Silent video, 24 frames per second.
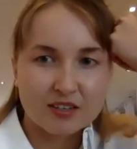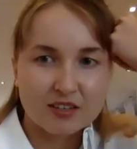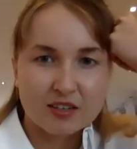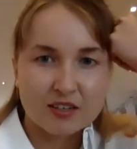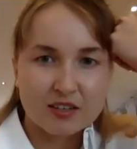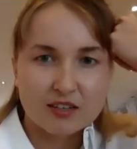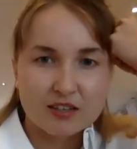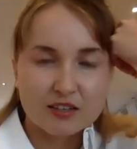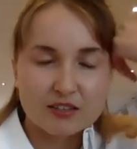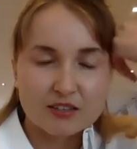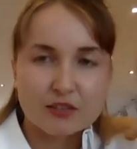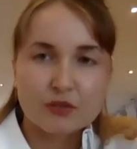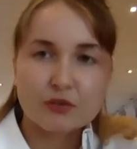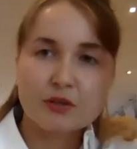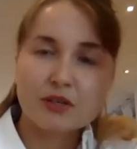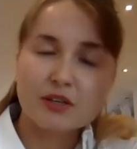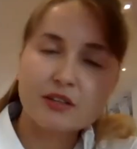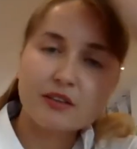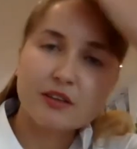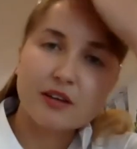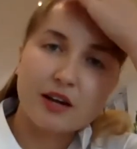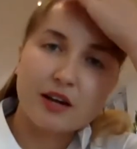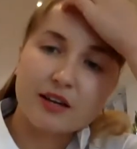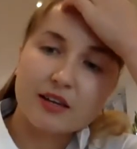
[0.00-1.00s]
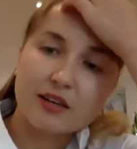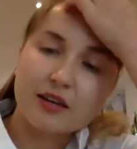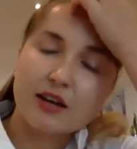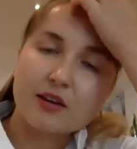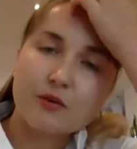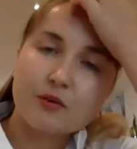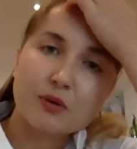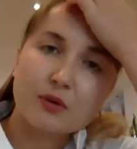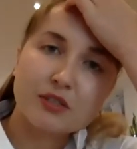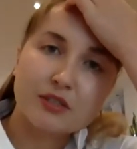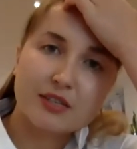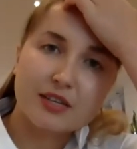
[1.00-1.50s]
So I
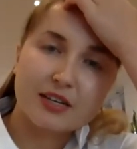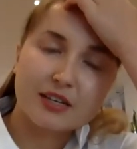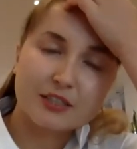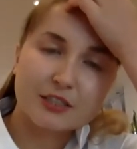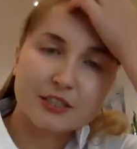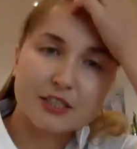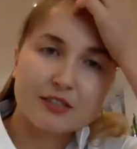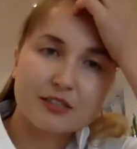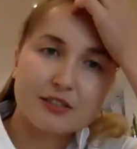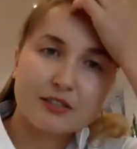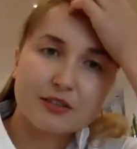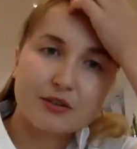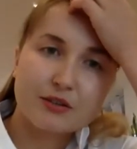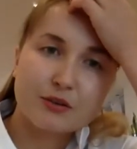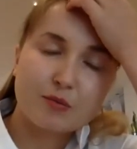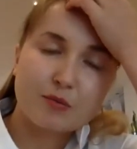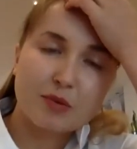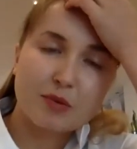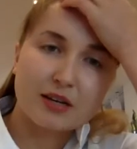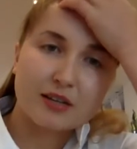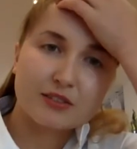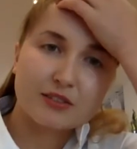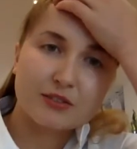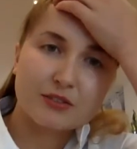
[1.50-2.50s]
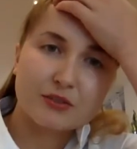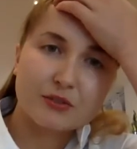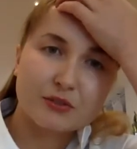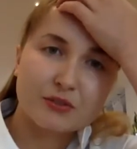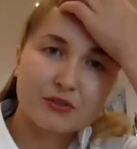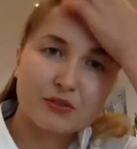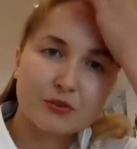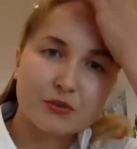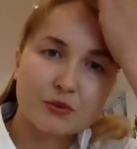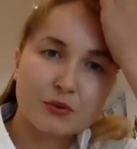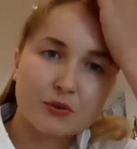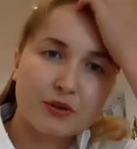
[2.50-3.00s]
wanted actually to go back to your
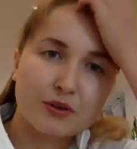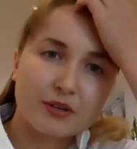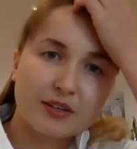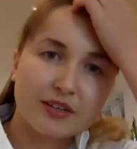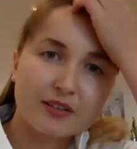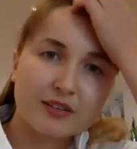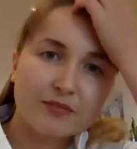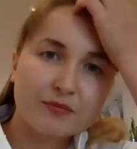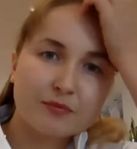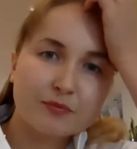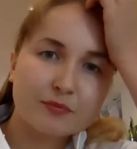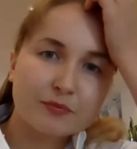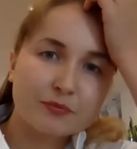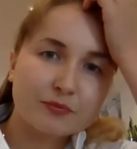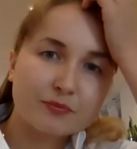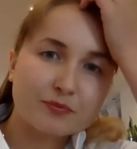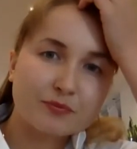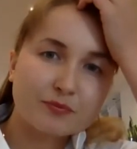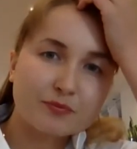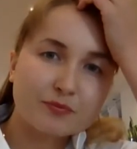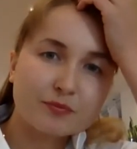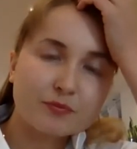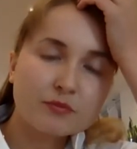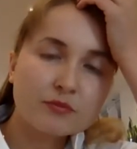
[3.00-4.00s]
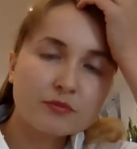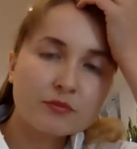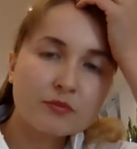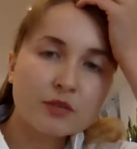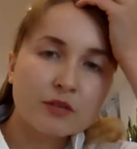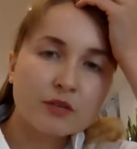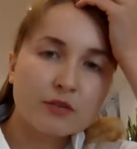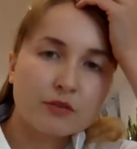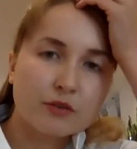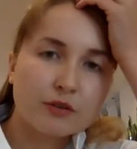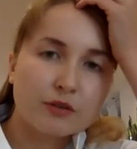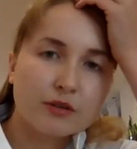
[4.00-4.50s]
story
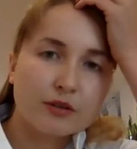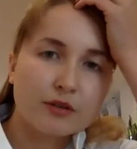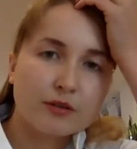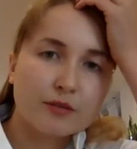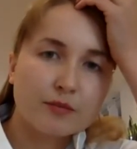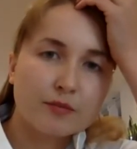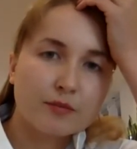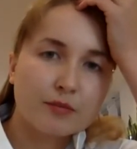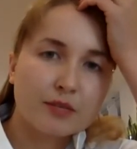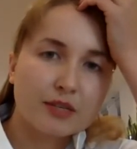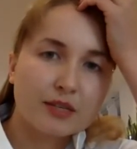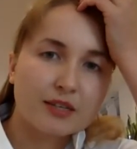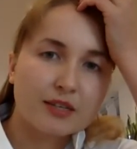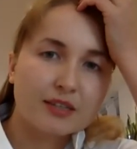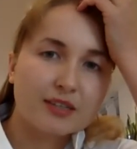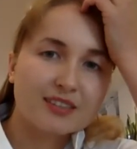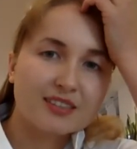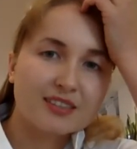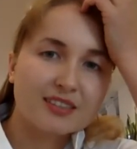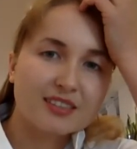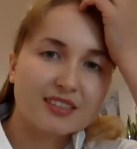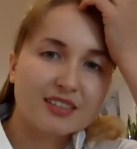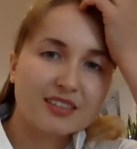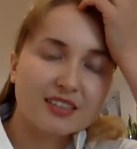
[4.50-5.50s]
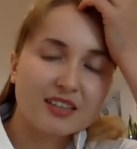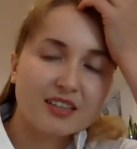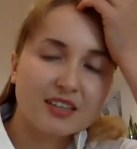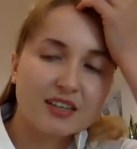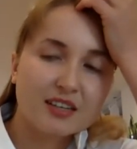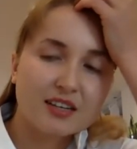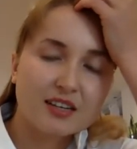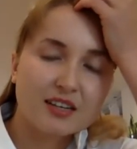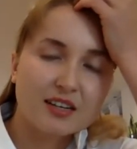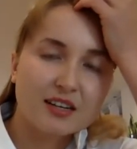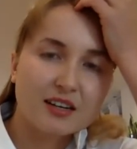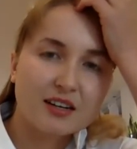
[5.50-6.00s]
for a minute,
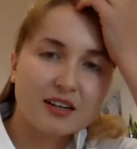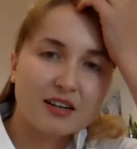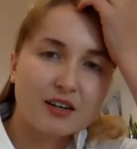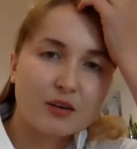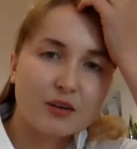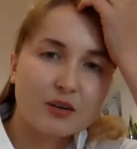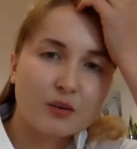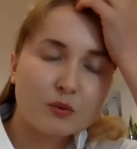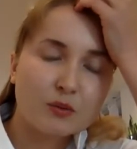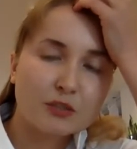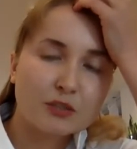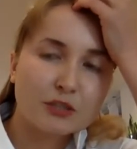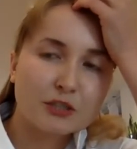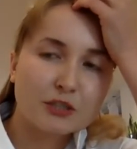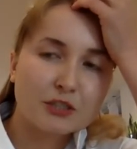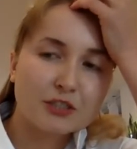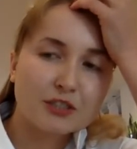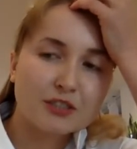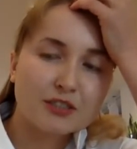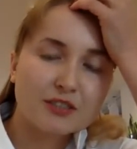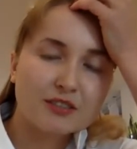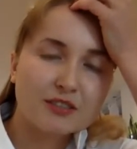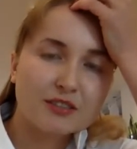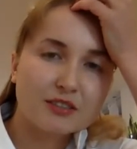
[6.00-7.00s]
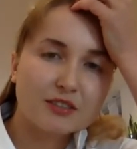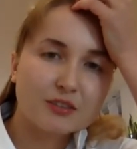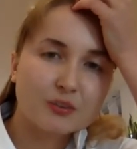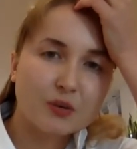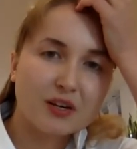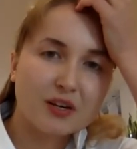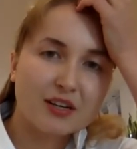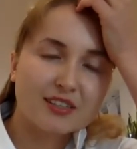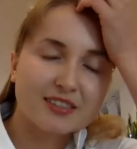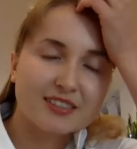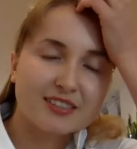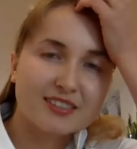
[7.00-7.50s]
which
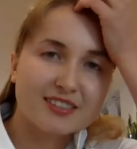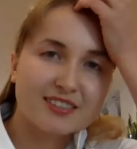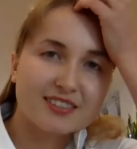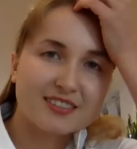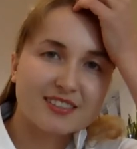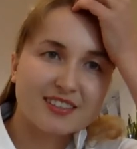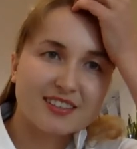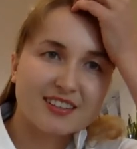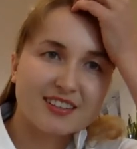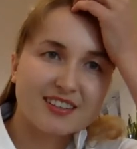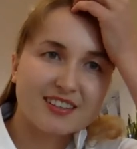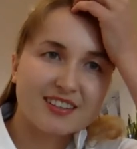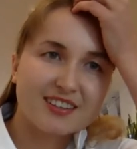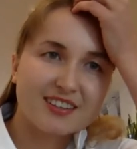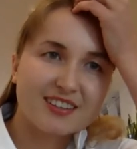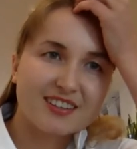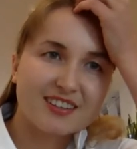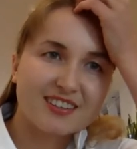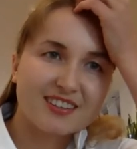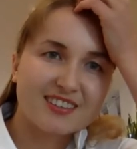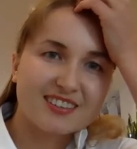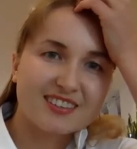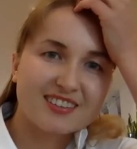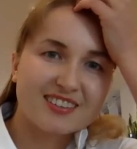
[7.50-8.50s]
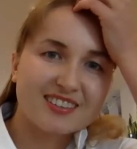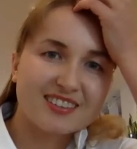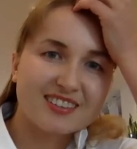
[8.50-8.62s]
intertwines in